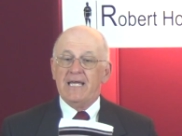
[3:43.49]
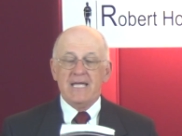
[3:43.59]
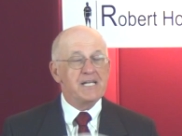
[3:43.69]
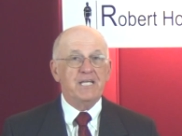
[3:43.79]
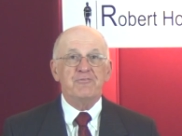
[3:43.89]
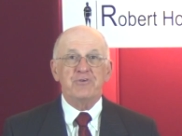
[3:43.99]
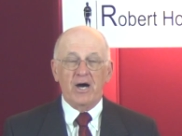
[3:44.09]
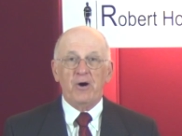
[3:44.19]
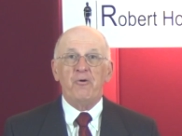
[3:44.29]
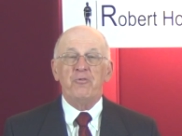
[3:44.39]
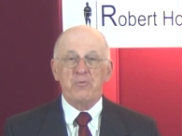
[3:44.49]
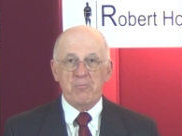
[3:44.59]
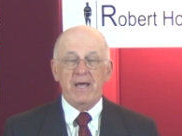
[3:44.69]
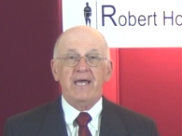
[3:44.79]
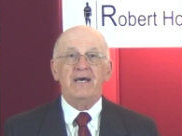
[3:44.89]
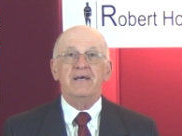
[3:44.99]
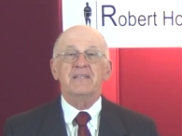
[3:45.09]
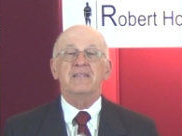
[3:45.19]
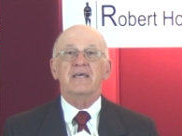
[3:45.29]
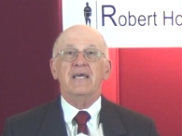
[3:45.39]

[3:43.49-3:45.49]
It gives you all the math